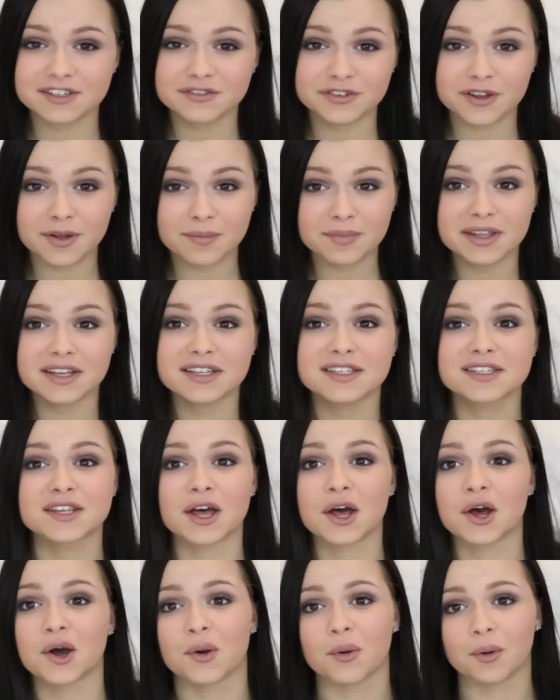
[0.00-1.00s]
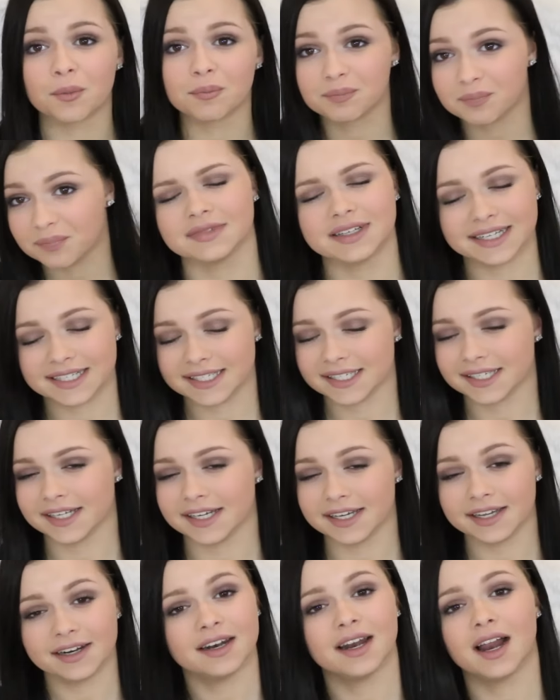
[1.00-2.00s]
to film this, so it's
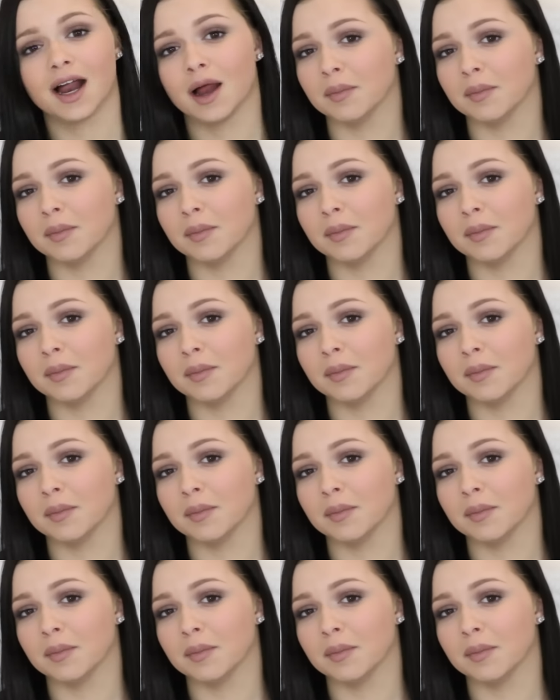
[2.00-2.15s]
late.